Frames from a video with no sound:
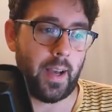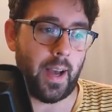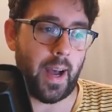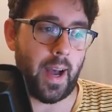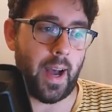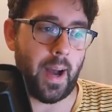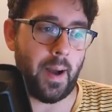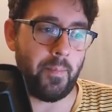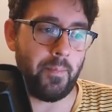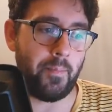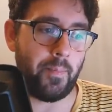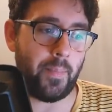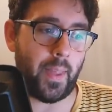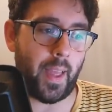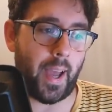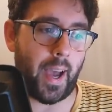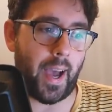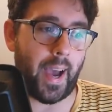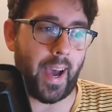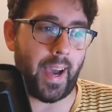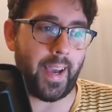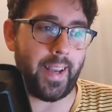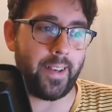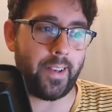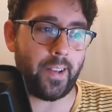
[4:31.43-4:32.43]
Um,
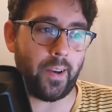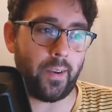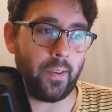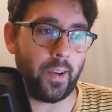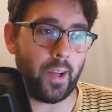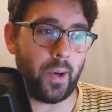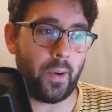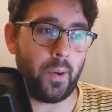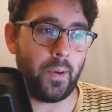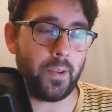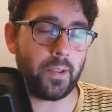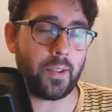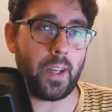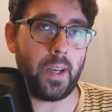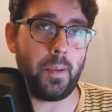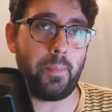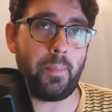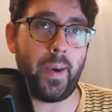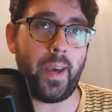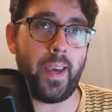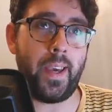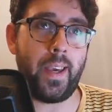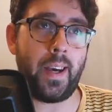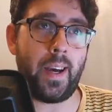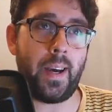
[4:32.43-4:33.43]
I don't know who's going to
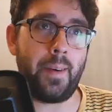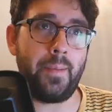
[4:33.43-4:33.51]
be.